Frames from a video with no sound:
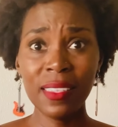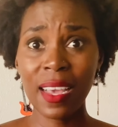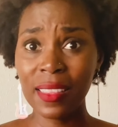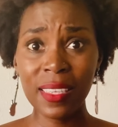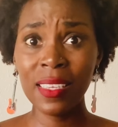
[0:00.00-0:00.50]

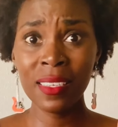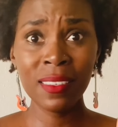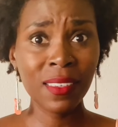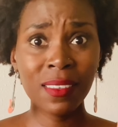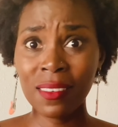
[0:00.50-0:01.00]

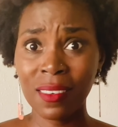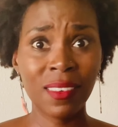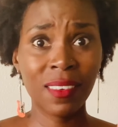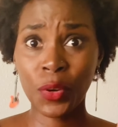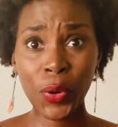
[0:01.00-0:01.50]
Nothing
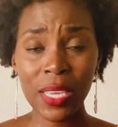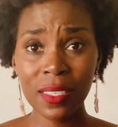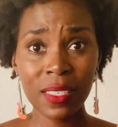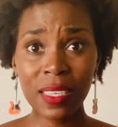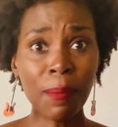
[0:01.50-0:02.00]
crazy.